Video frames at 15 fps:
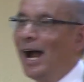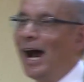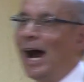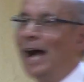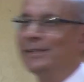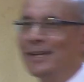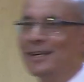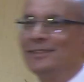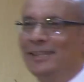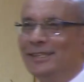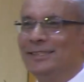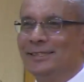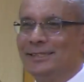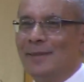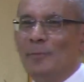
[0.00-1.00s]
I think
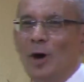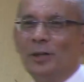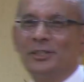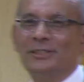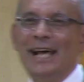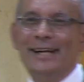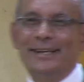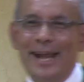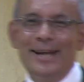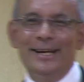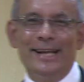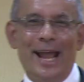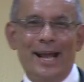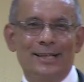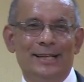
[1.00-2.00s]
this is the motto that
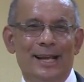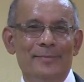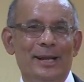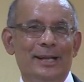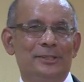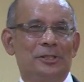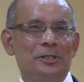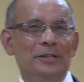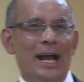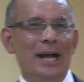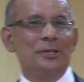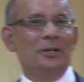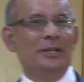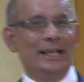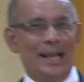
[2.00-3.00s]
any academic should
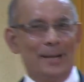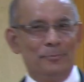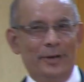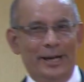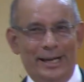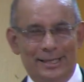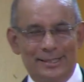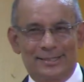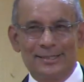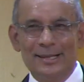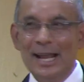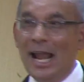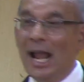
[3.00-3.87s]
actually embrace.